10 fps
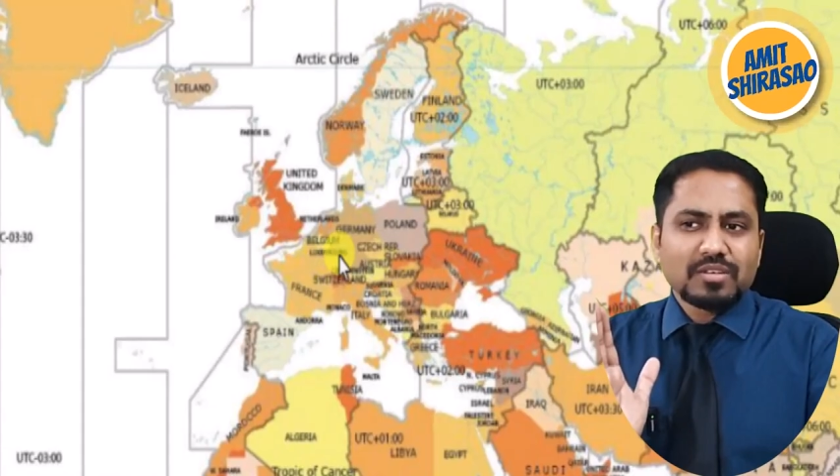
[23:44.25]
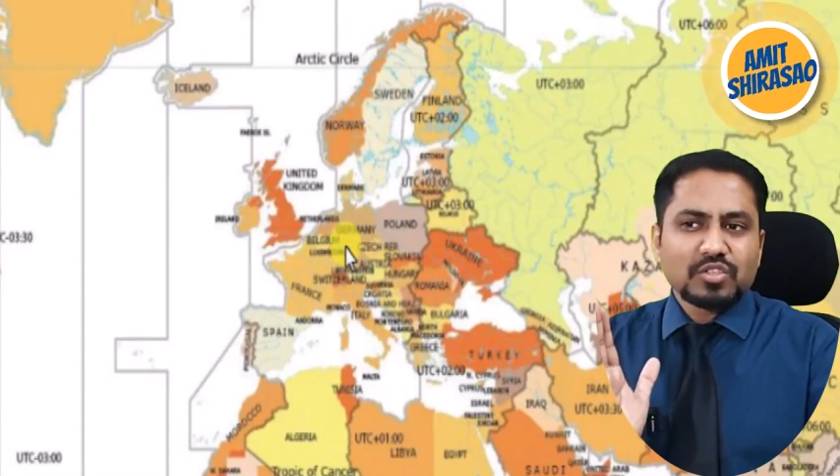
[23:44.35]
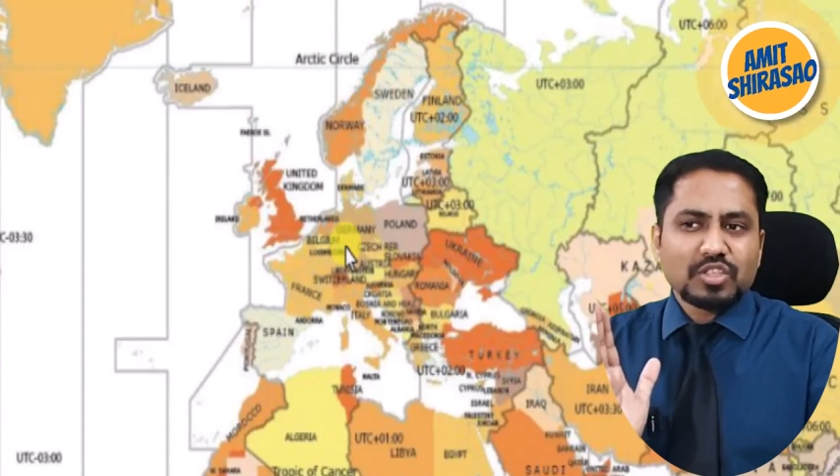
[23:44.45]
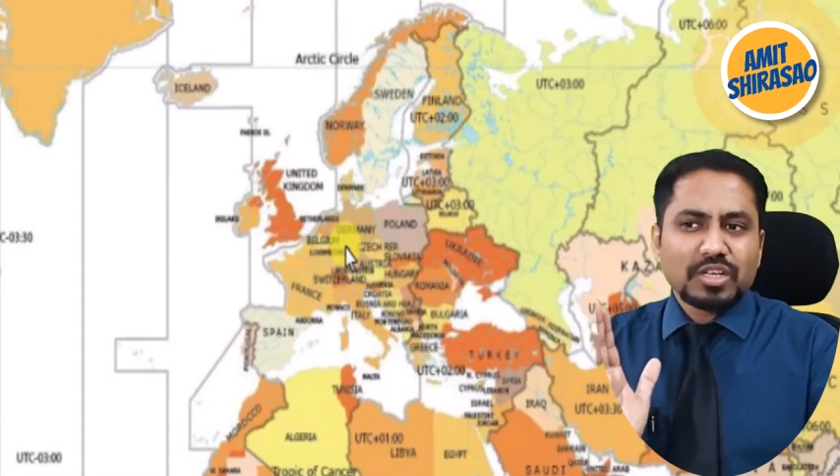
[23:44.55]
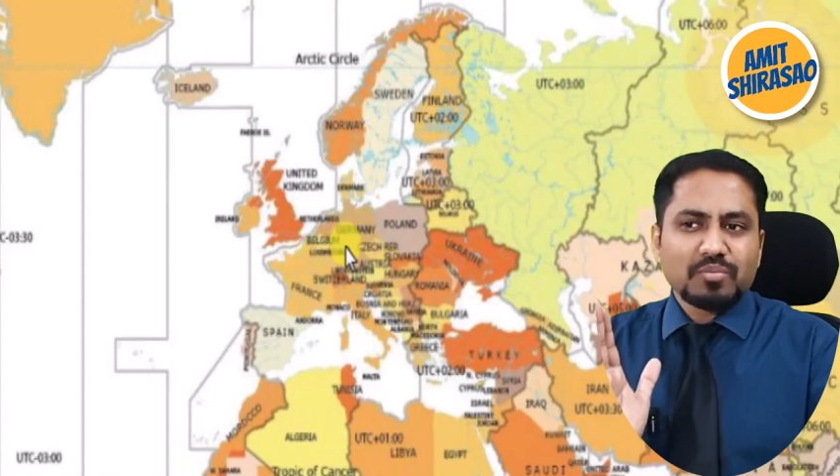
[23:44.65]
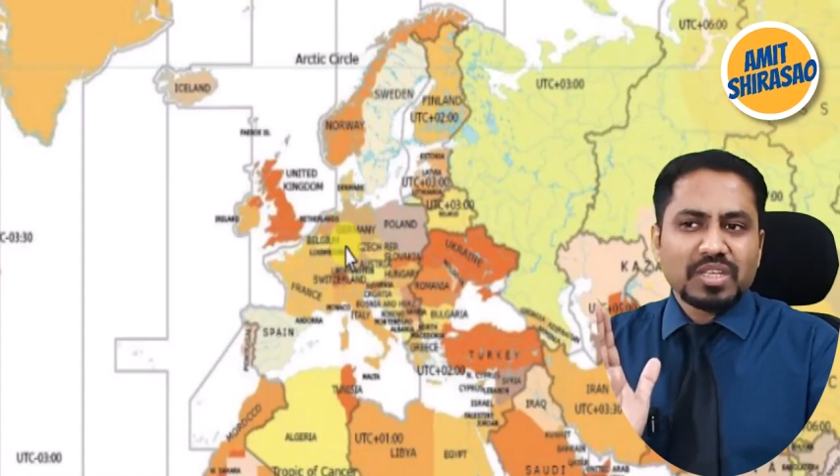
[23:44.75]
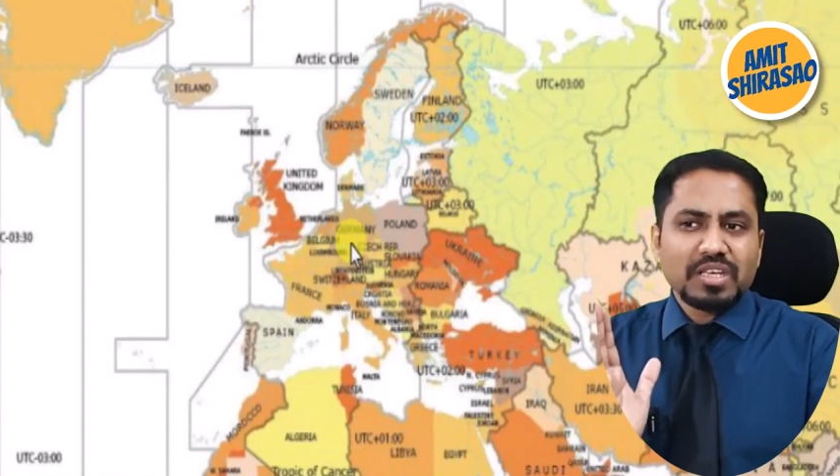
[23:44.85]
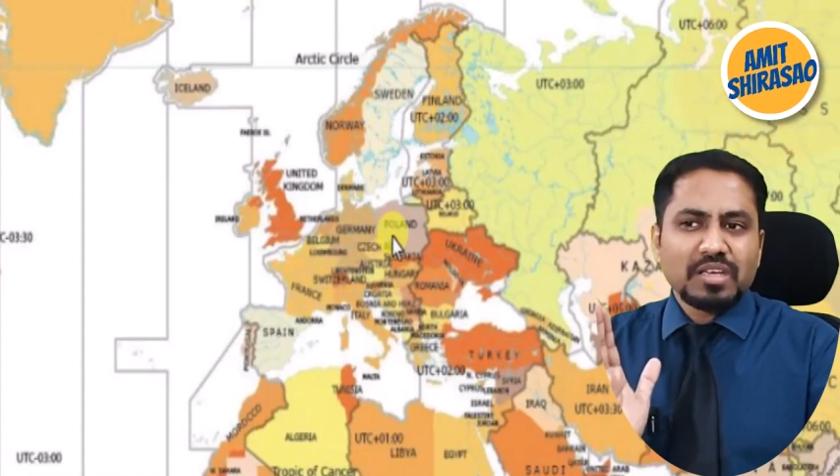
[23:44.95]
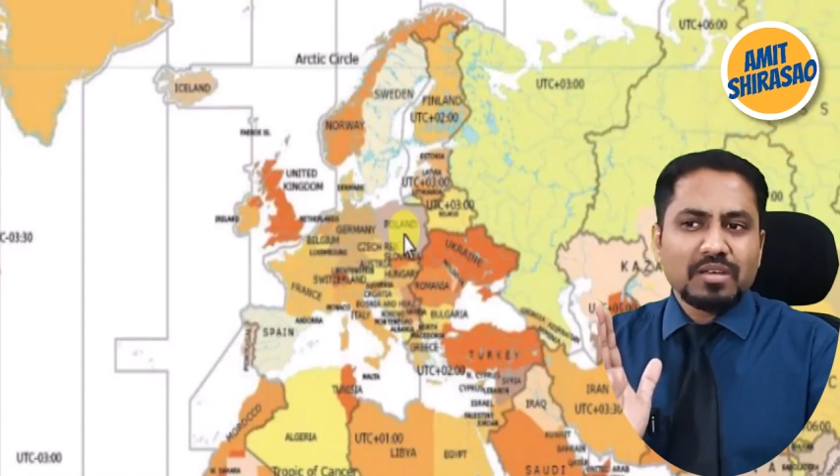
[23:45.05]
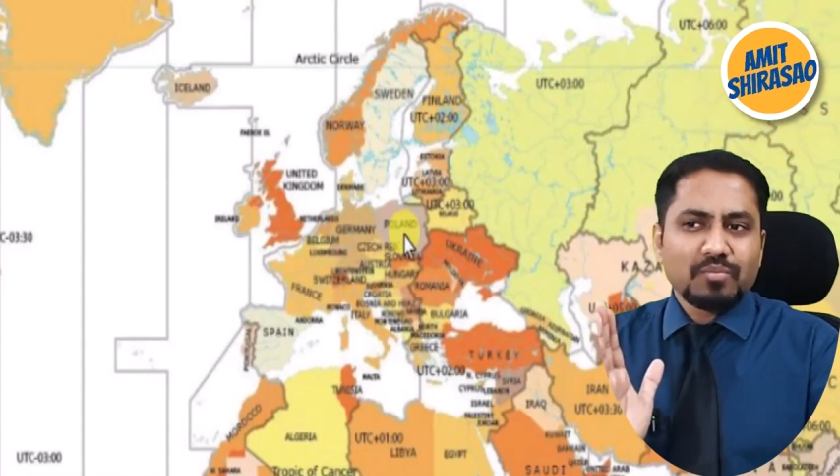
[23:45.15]

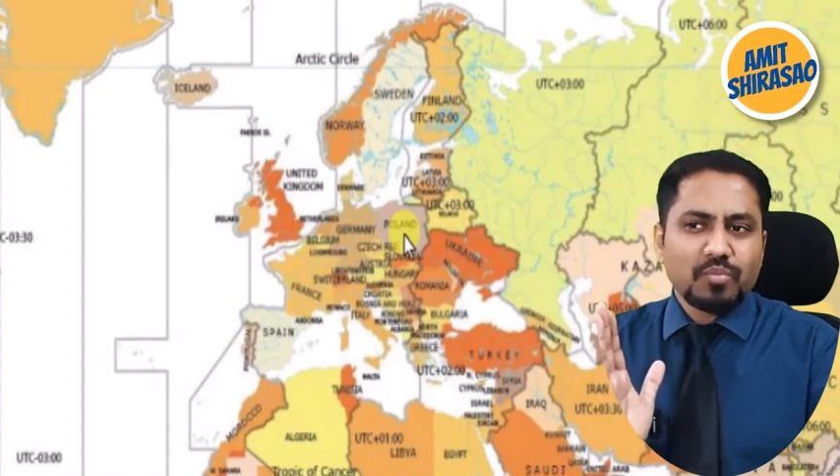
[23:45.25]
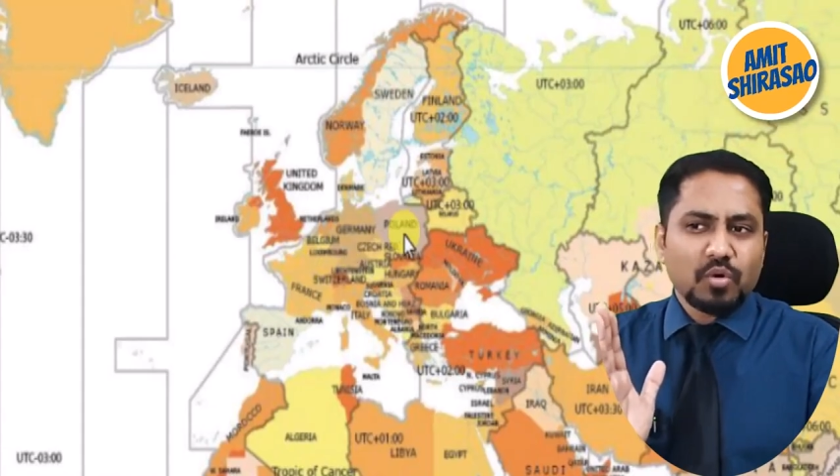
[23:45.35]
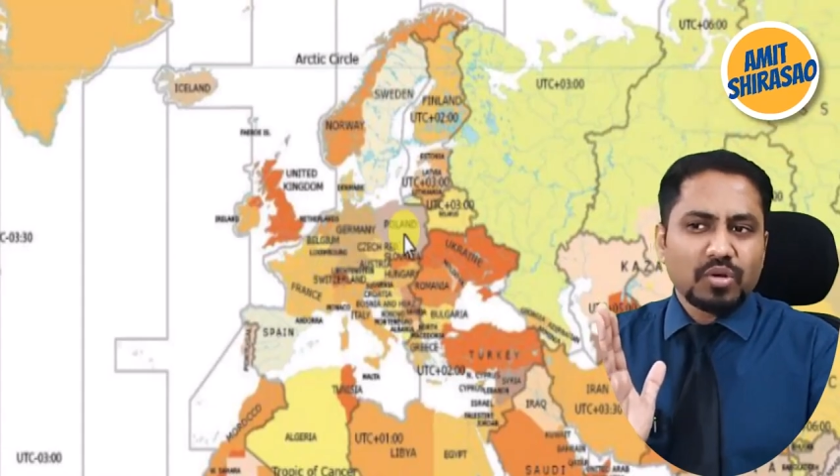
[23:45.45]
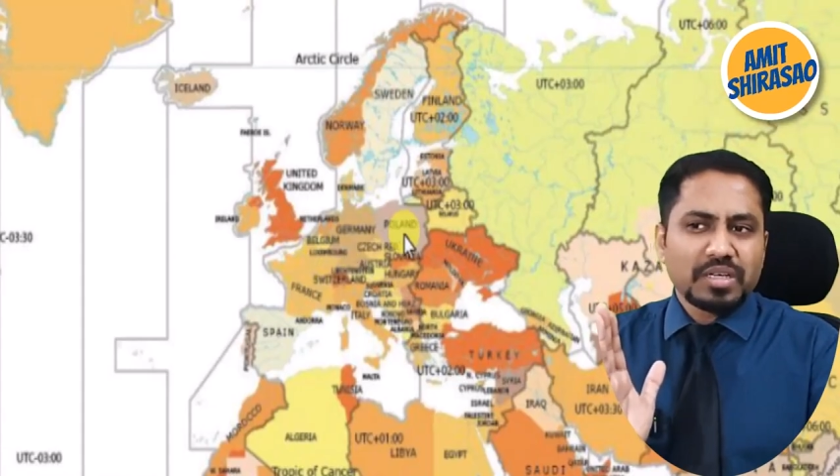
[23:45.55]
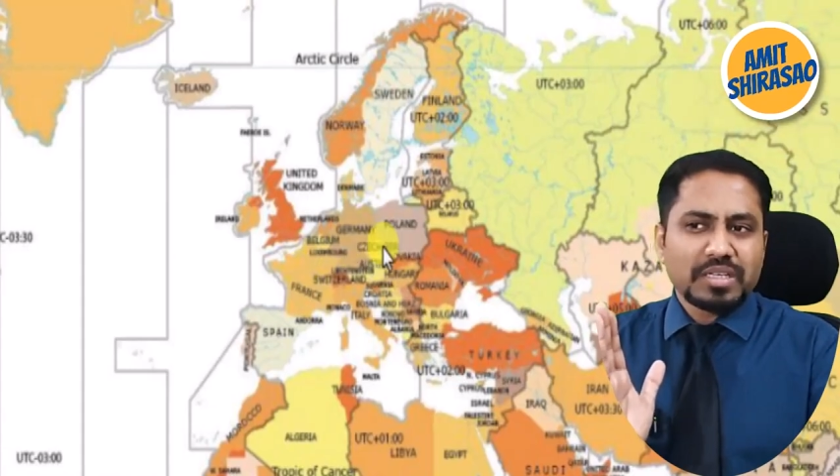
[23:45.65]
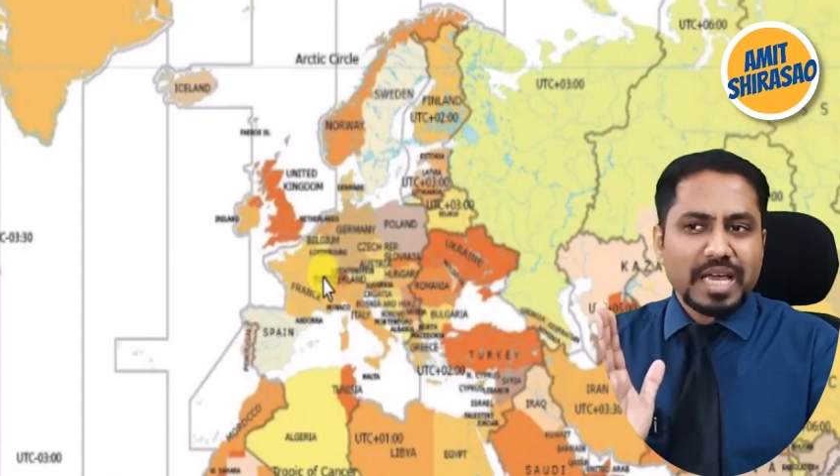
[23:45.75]
Germany, Poland,